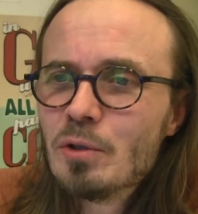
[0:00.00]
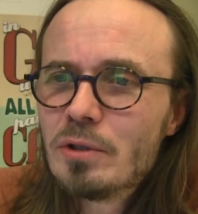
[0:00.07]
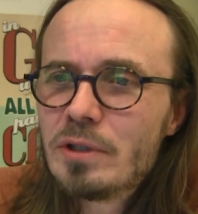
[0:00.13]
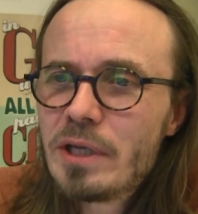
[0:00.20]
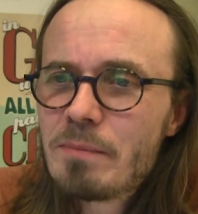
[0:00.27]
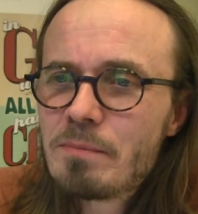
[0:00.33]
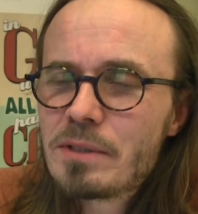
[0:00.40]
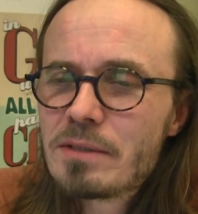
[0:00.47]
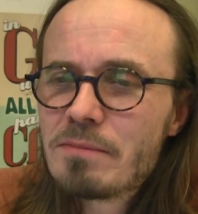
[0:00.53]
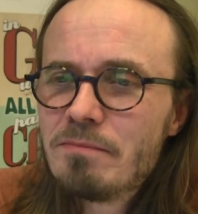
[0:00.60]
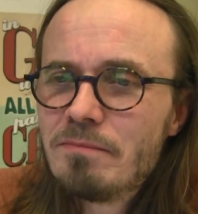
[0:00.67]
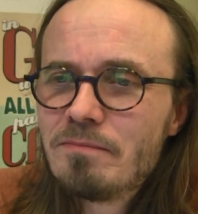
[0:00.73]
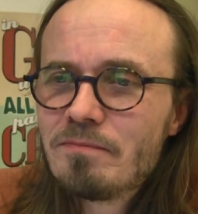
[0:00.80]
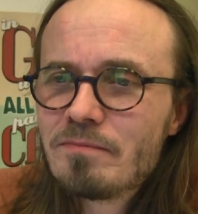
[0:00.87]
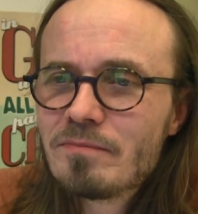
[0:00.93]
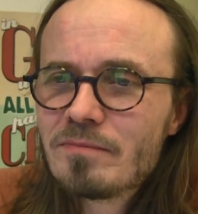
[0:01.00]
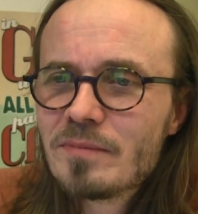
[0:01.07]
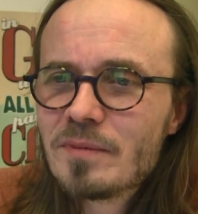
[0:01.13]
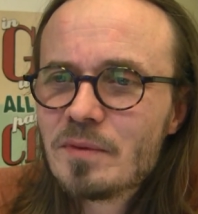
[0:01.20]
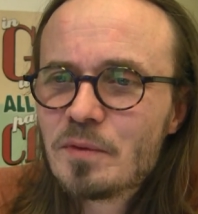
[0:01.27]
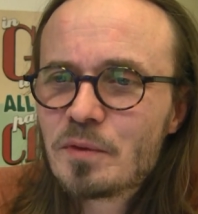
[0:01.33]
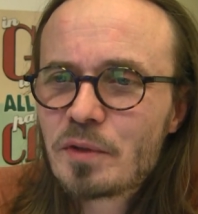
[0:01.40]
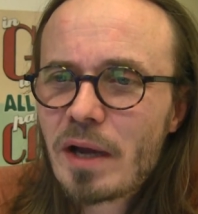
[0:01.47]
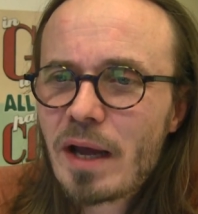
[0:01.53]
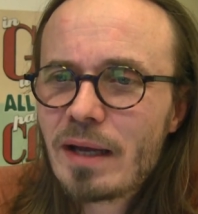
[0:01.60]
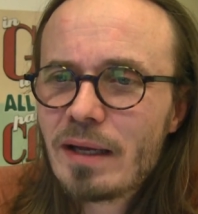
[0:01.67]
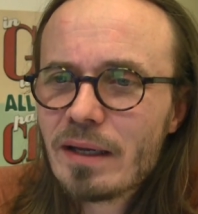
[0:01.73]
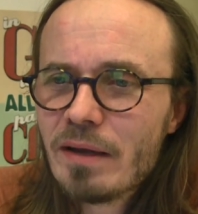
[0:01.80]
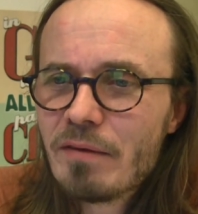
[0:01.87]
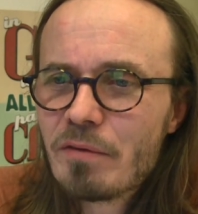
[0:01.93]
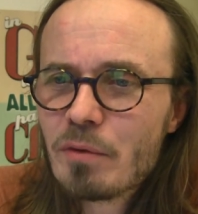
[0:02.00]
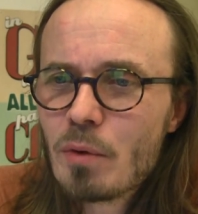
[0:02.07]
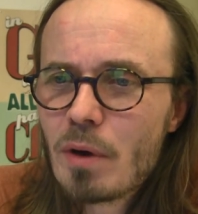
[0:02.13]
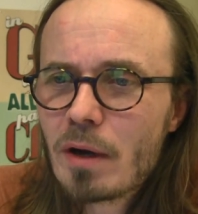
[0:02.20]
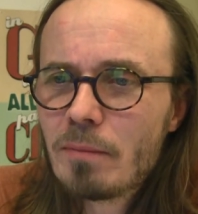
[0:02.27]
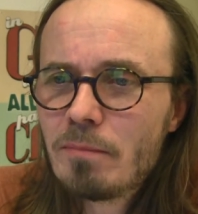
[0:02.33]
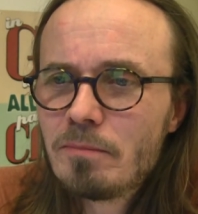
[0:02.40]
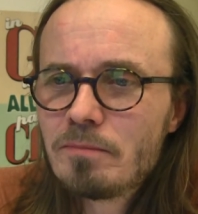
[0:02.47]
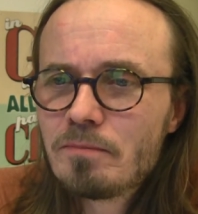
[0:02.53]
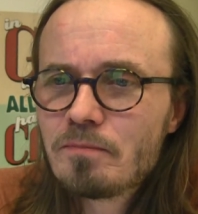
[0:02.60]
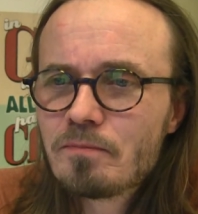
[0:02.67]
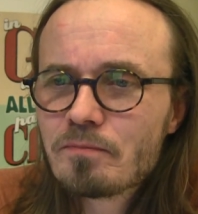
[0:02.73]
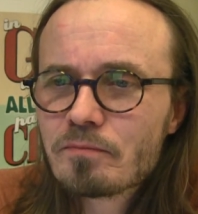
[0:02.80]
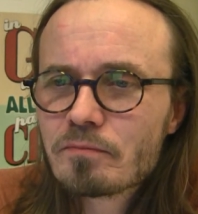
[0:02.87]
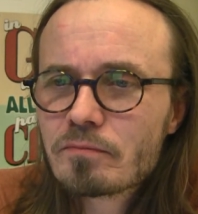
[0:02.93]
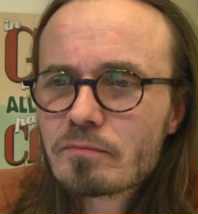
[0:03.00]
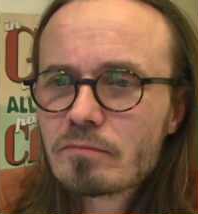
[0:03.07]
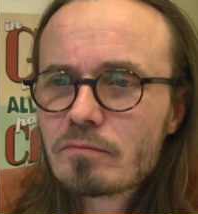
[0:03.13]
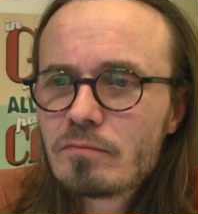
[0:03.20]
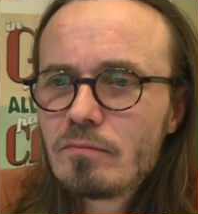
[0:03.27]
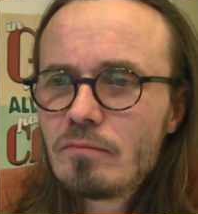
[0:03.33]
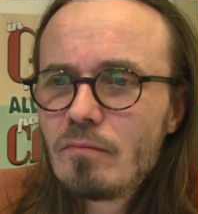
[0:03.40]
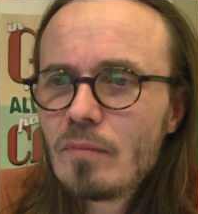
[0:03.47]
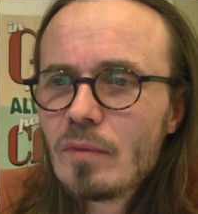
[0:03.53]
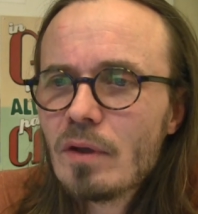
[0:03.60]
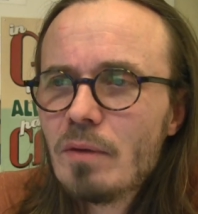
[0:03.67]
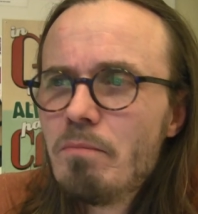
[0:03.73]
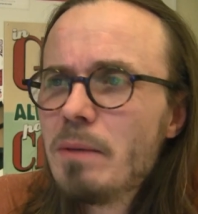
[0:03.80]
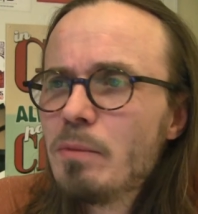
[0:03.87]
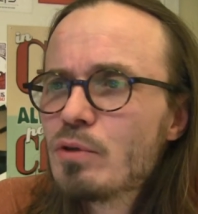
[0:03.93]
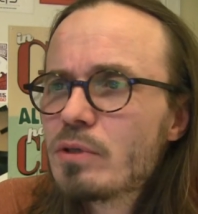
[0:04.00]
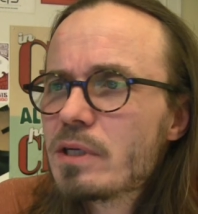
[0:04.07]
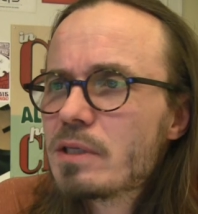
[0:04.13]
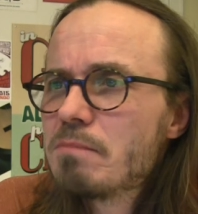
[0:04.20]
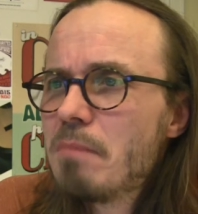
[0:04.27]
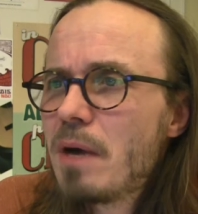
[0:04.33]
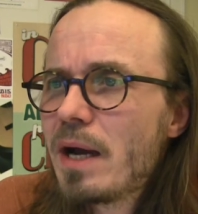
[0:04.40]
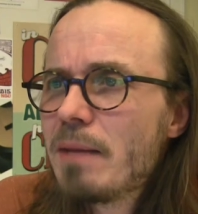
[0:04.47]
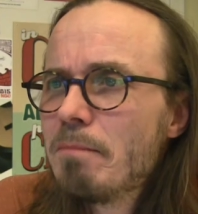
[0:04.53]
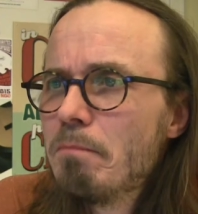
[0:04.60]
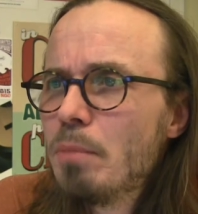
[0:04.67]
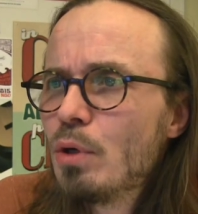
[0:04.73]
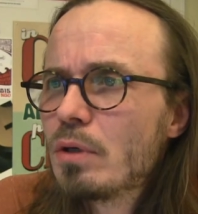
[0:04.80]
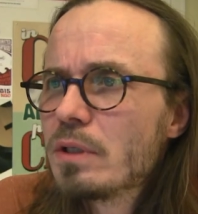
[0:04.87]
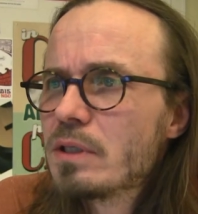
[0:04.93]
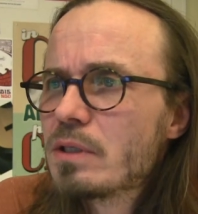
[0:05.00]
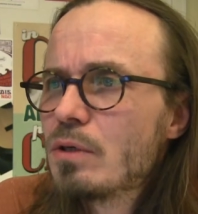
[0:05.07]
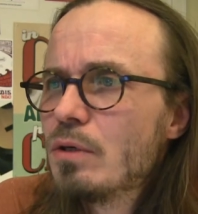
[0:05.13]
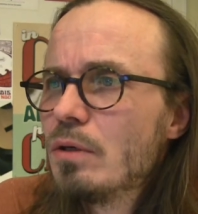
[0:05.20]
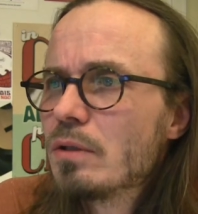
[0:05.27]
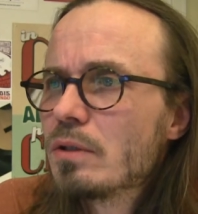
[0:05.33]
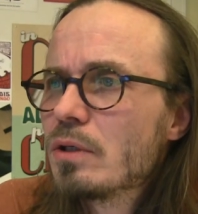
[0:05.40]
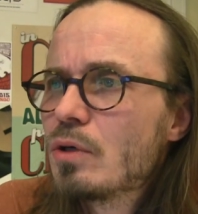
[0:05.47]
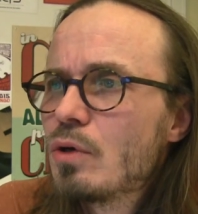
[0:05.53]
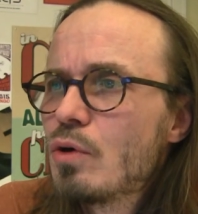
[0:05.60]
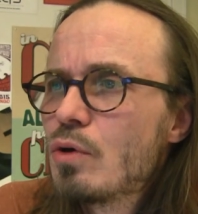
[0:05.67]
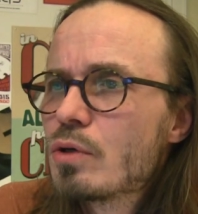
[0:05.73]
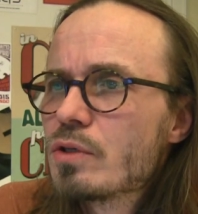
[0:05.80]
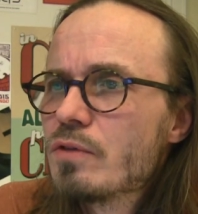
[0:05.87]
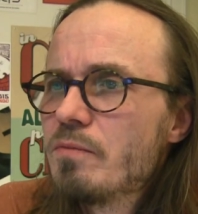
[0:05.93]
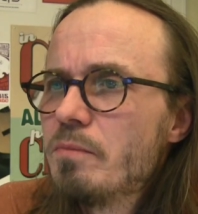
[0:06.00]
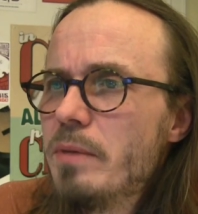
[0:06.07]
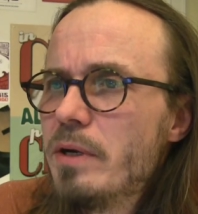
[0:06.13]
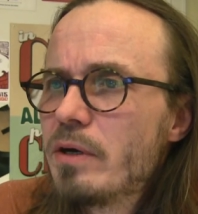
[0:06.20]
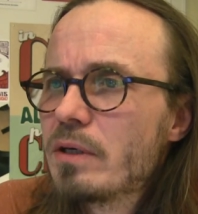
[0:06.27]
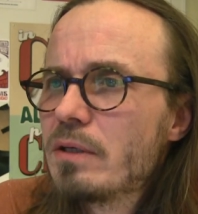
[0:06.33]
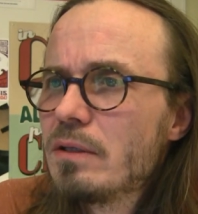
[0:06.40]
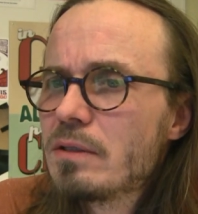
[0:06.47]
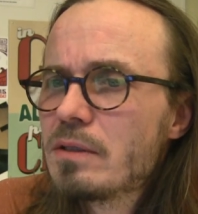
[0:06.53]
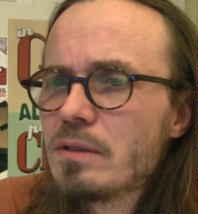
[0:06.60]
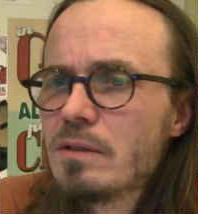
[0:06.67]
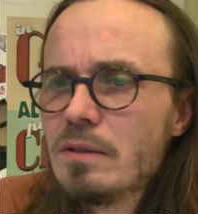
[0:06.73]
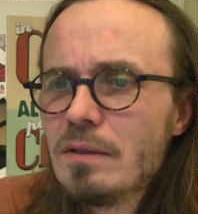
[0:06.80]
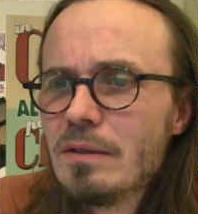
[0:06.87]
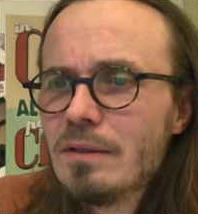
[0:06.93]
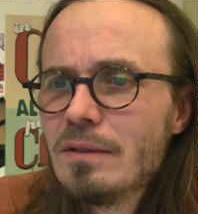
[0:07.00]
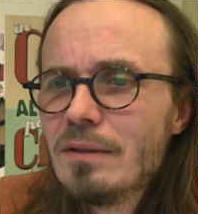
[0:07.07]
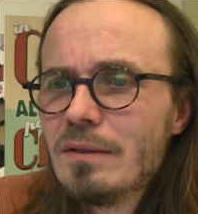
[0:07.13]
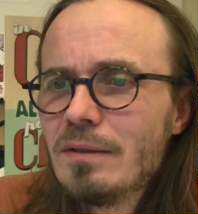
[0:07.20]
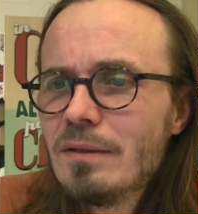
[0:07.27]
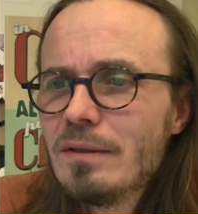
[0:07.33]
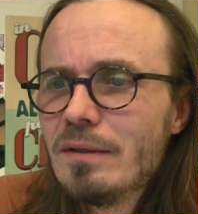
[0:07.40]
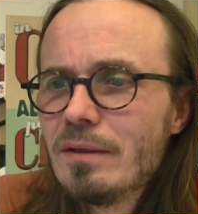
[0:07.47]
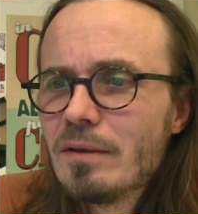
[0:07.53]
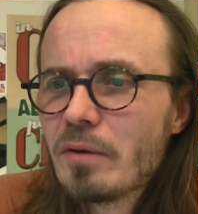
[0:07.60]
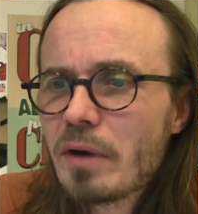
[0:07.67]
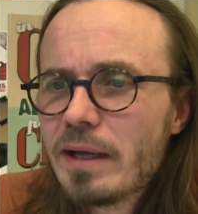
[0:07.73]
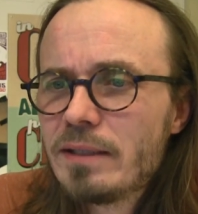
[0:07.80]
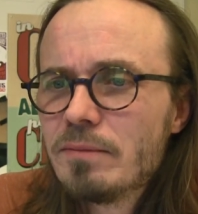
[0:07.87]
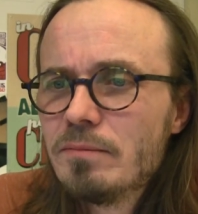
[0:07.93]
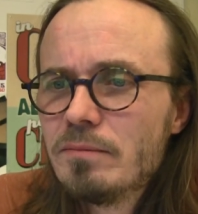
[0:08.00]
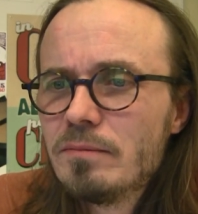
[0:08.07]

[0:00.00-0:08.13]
tips, Fran and everyone. Mibu says, my book is called A Course of Miracles. Great.